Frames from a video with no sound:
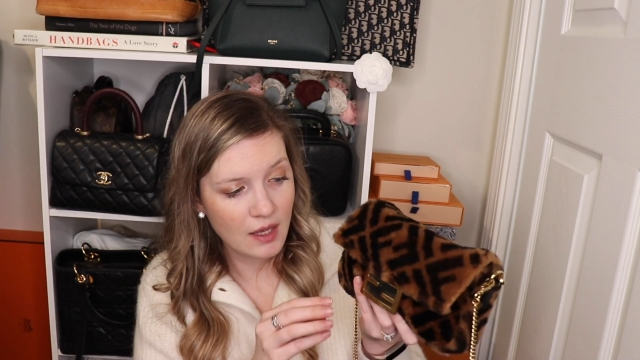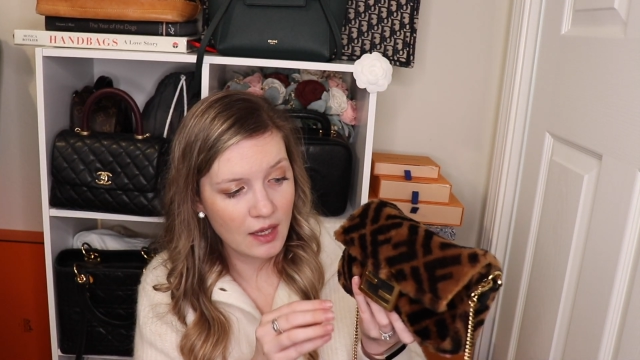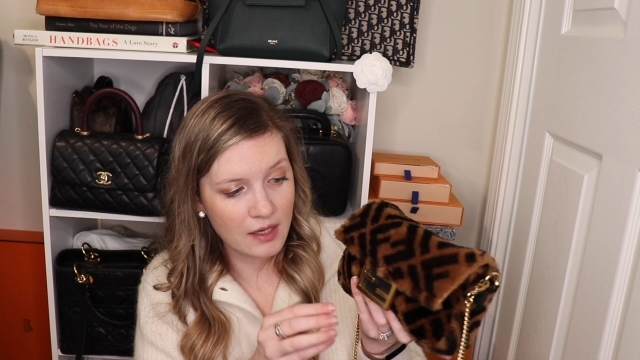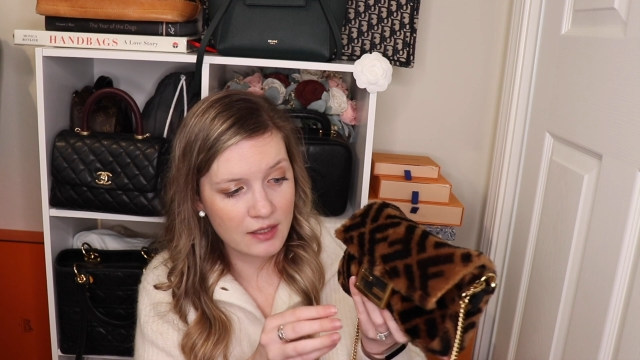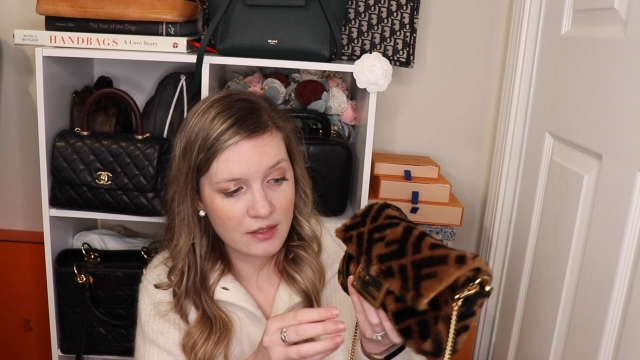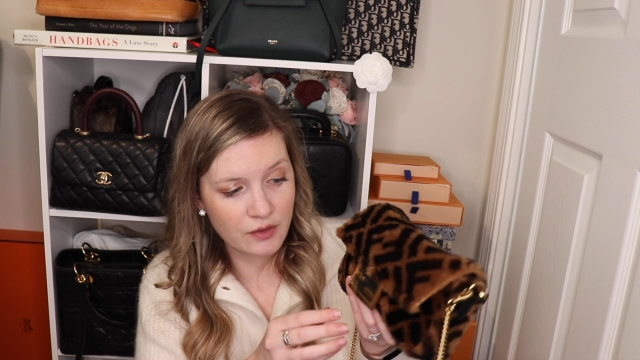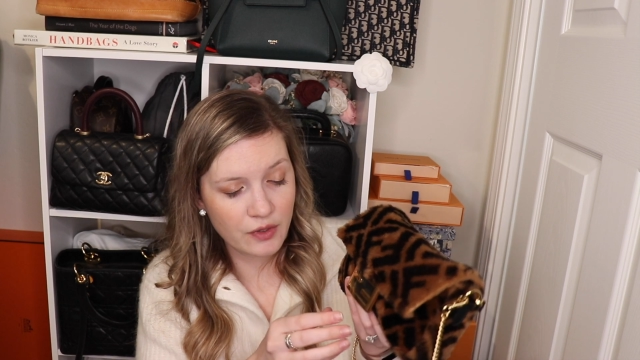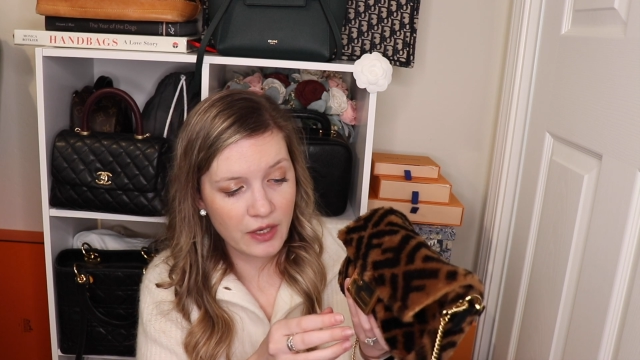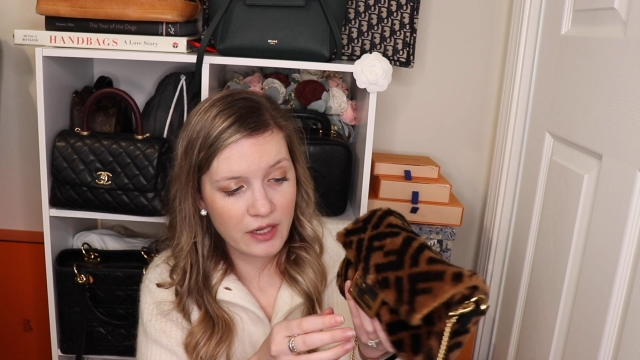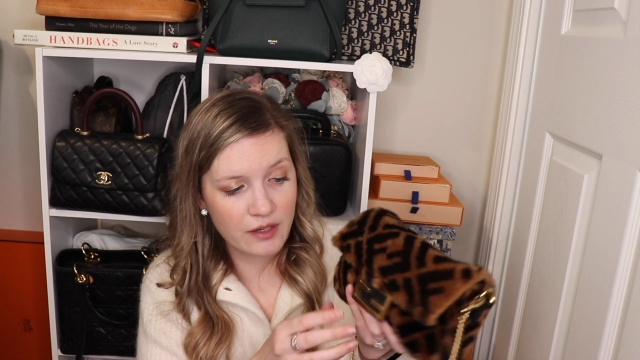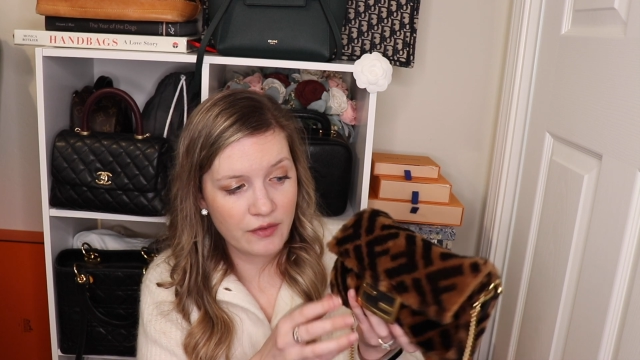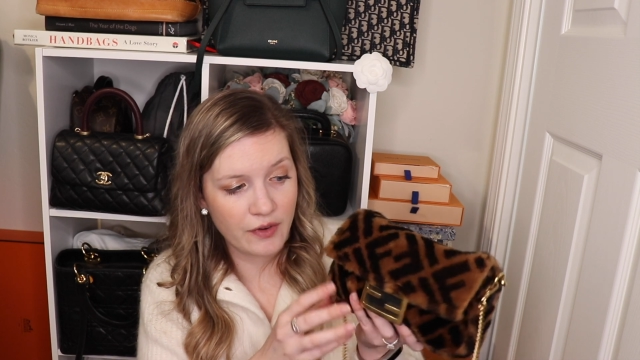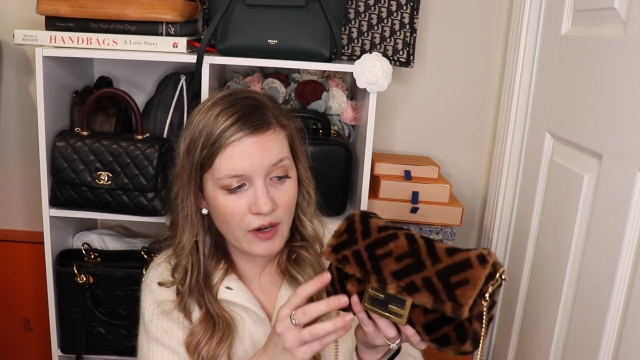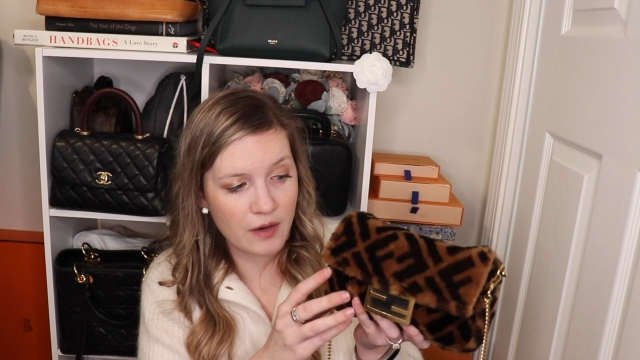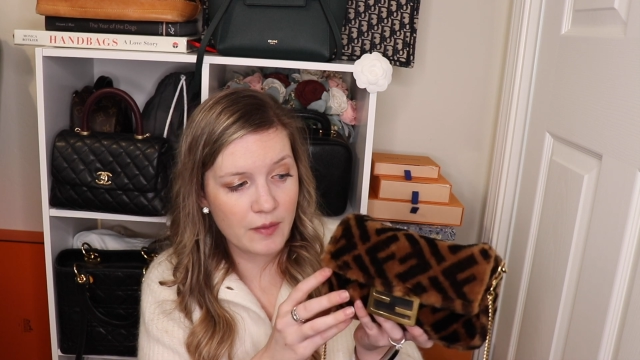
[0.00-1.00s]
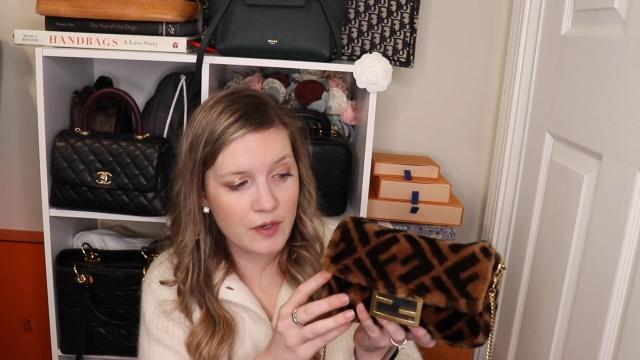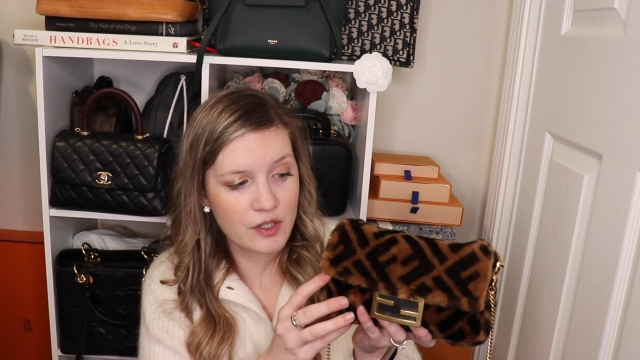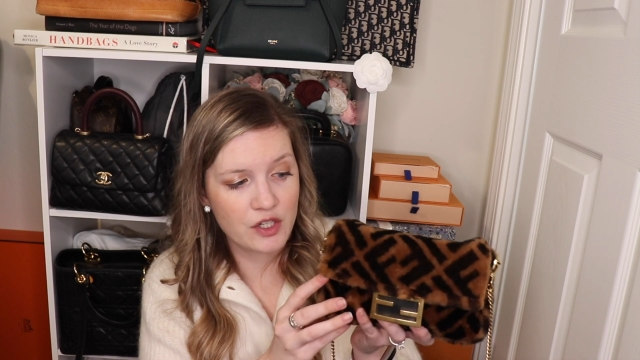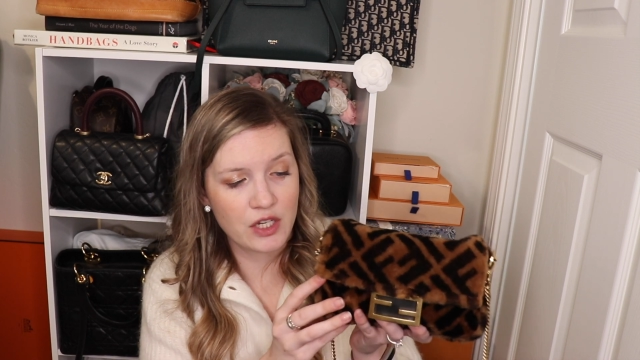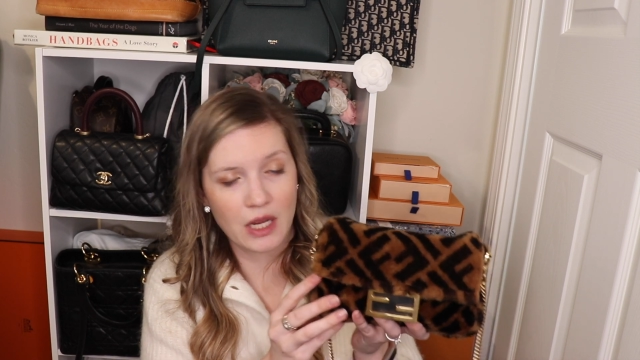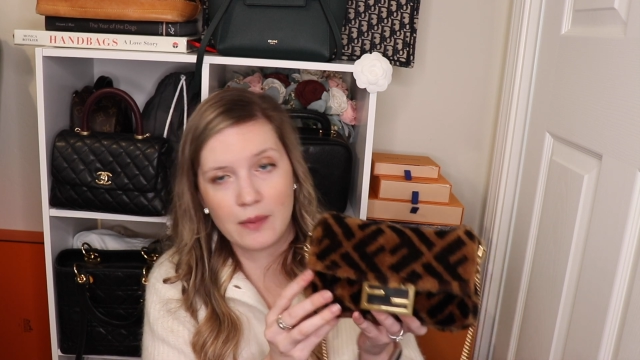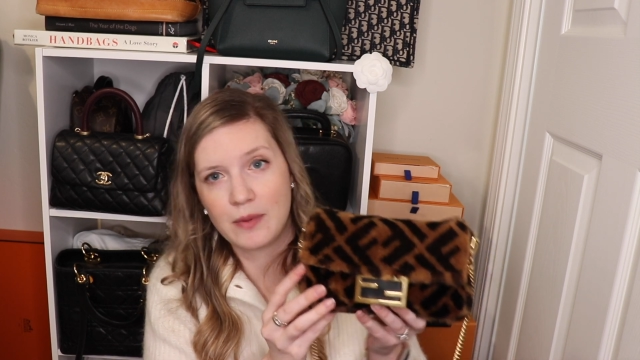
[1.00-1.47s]
It has created a very weird
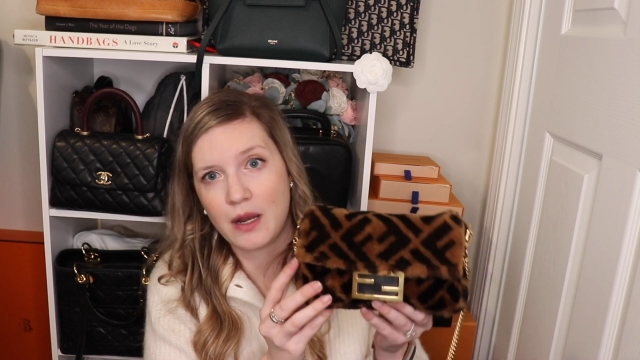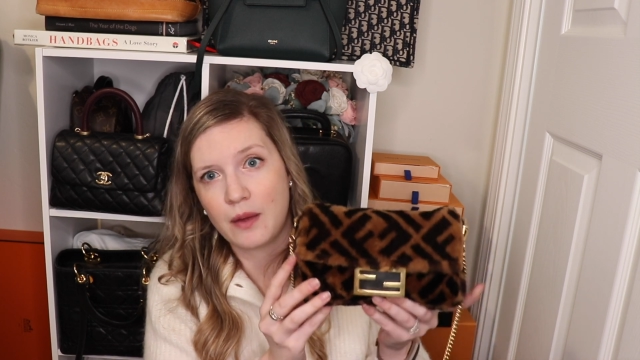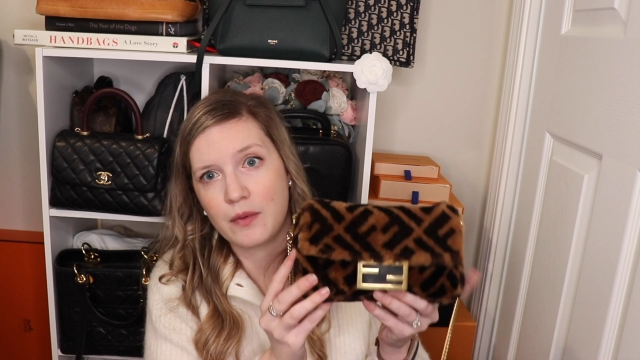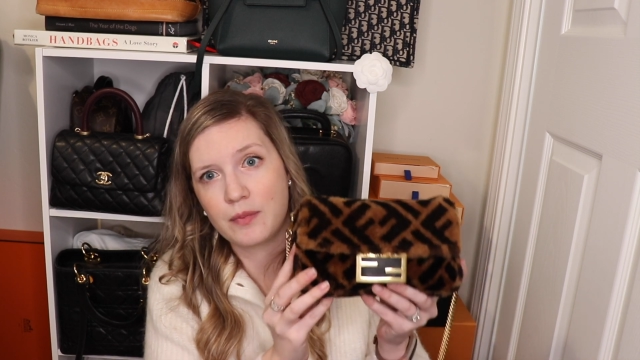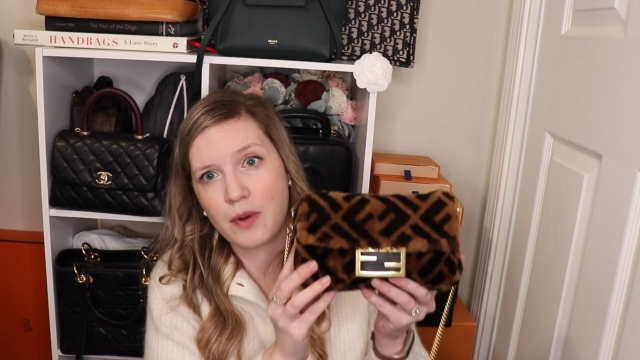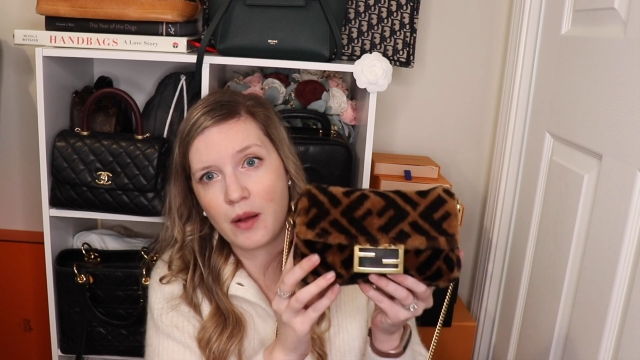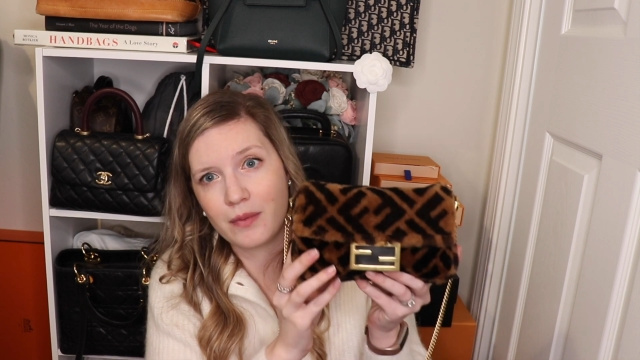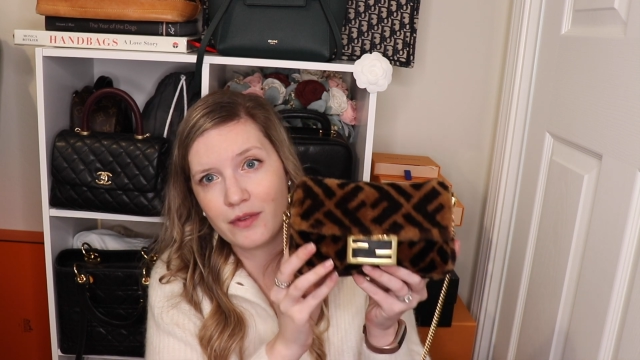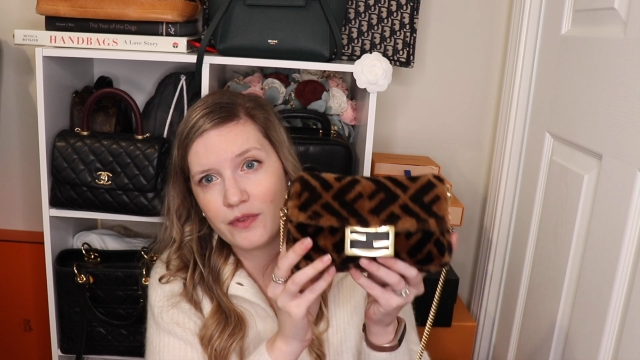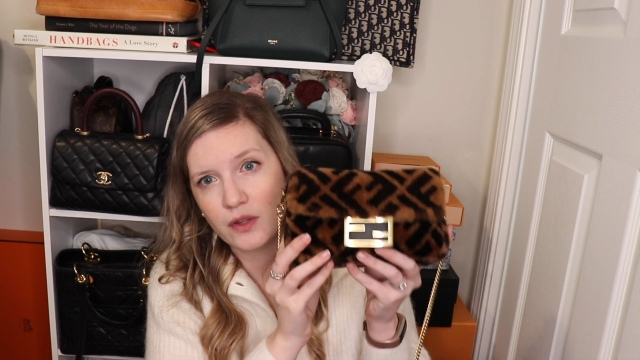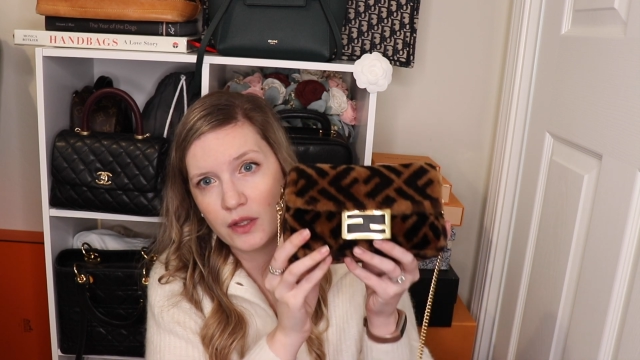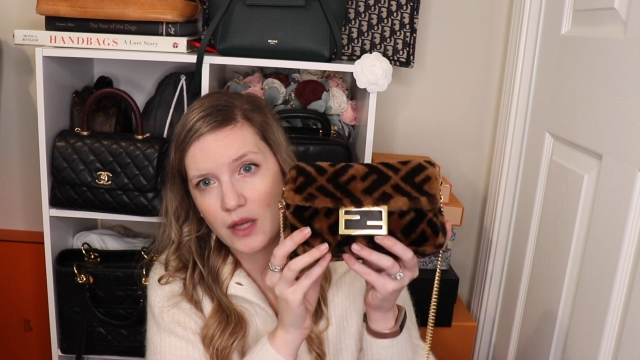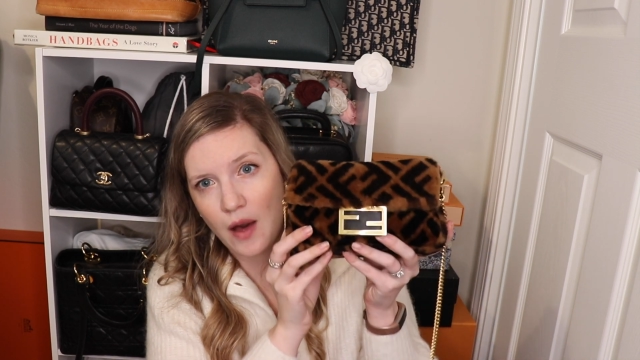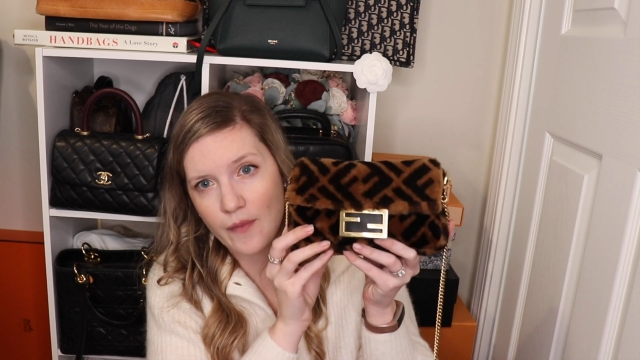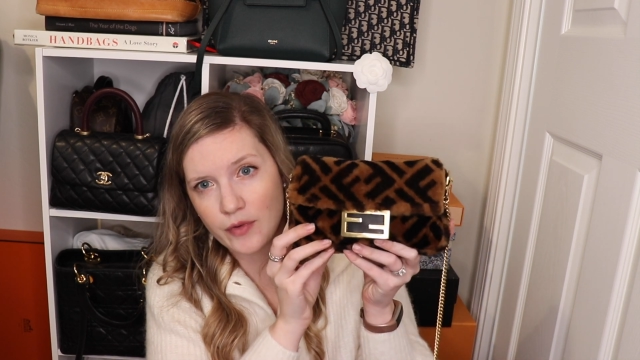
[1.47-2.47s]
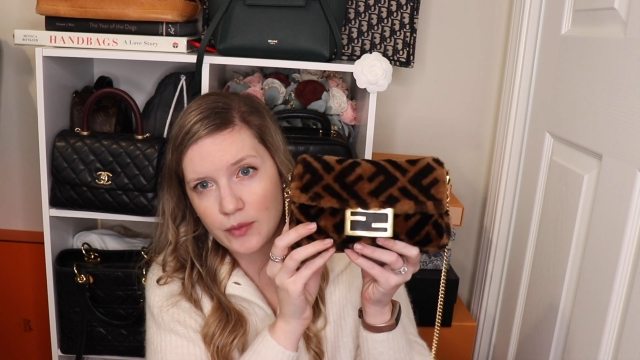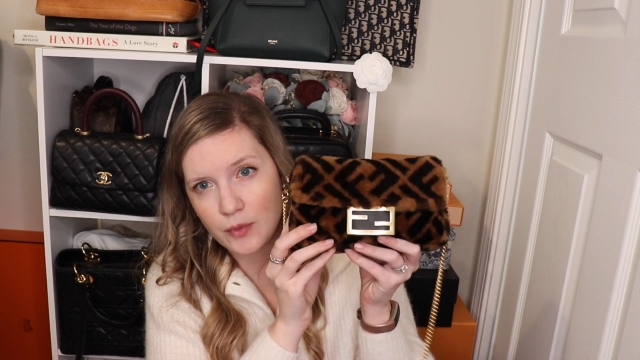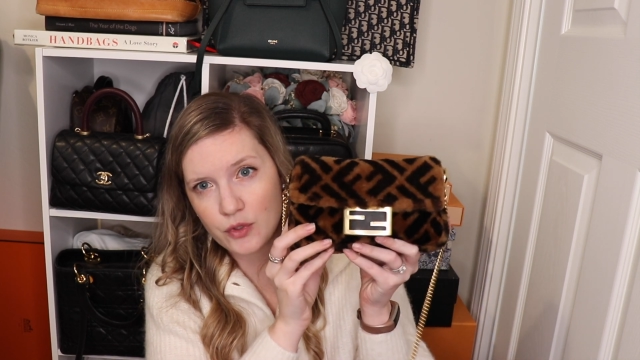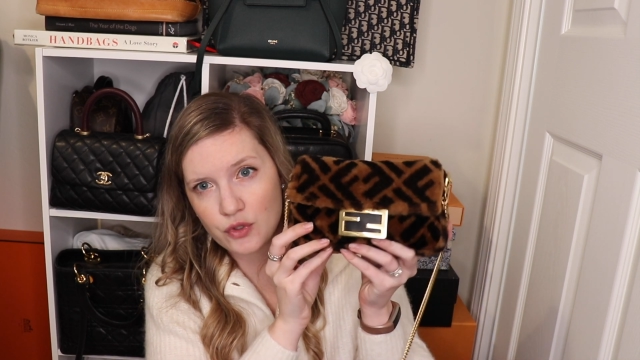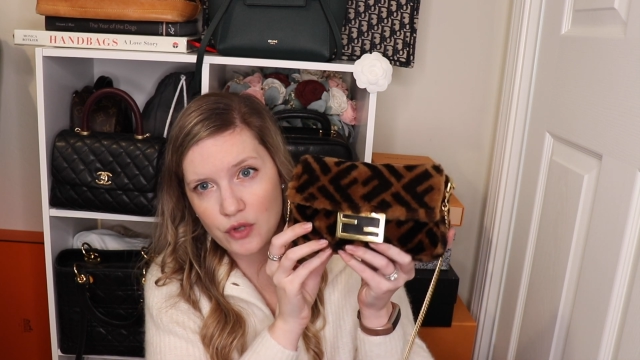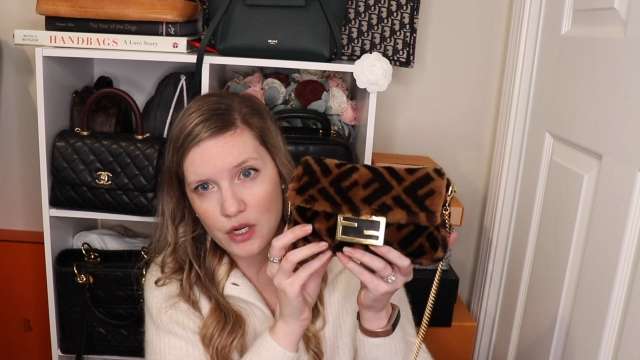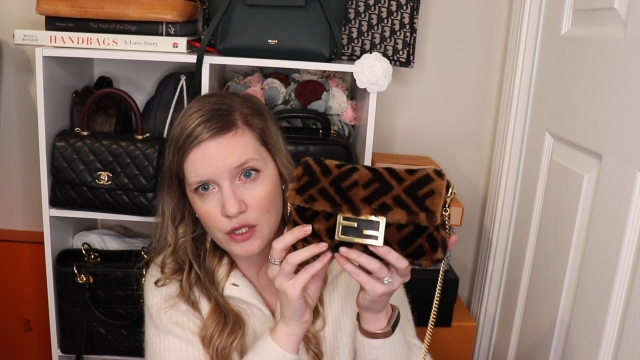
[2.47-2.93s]
shape, and I would probably feel uncomfortable